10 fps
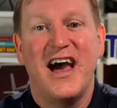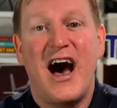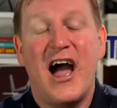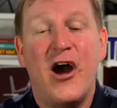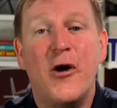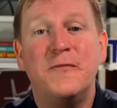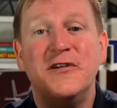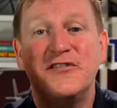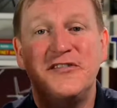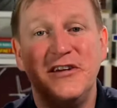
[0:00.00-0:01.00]
I hope to
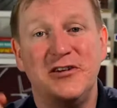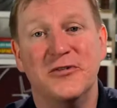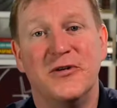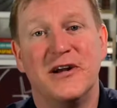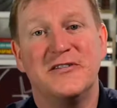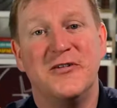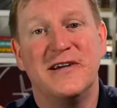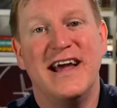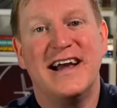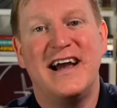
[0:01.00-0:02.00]
see you on
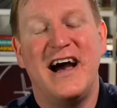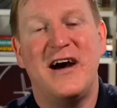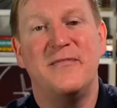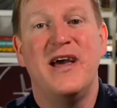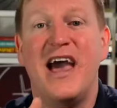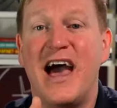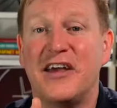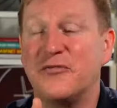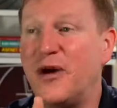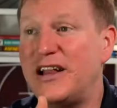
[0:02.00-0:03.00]
Towing.com,
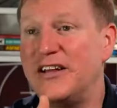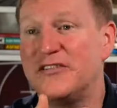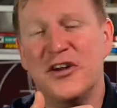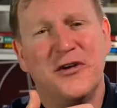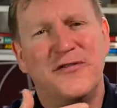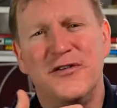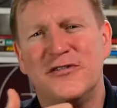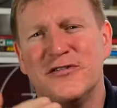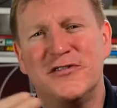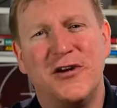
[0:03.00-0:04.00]
as well as
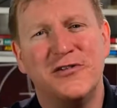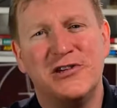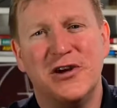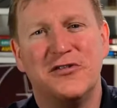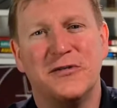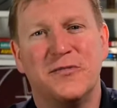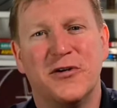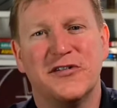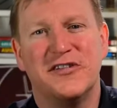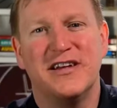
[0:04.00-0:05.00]
future tow shows in
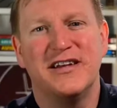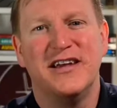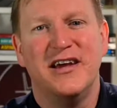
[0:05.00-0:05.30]
person.